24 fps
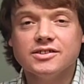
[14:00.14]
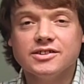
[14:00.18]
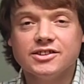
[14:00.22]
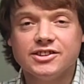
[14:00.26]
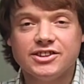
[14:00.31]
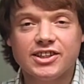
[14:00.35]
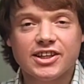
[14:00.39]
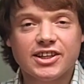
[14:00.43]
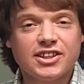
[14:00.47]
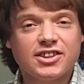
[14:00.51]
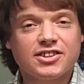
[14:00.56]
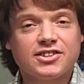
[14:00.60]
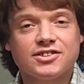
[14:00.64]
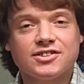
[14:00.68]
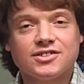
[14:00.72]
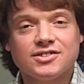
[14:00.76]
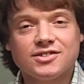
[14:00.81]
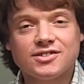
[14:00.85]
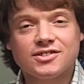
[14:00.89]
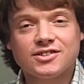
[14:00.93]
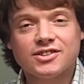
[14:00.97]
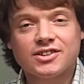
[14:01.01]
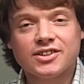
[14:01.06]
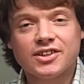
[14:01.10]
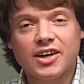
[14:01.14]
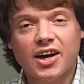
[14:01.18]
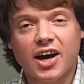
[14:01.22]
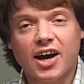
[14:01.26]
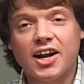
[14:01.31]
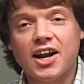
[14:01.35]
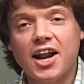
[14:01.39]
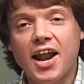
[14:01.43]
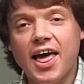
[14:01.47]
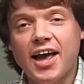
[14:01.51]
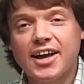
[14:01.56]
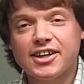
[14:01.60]
distant
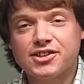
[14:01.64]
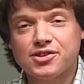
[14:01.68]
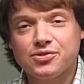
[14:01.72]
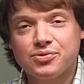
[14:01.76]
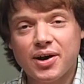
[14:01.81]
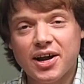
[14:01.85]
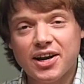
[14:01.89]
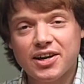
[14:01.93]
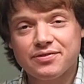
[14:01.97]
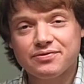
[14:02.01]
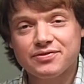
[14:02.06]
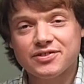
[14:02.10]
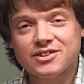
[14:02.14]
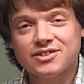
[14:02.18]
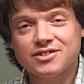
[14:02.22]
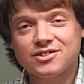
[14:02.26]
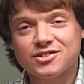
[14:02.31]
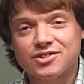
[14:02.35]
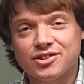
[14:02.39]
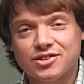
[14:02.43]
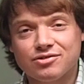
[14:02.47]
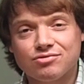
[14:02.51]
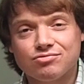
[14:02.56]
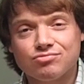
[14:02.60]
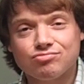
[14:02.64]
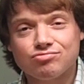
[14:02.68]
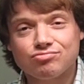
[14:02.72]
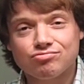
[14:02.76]
and less relevant and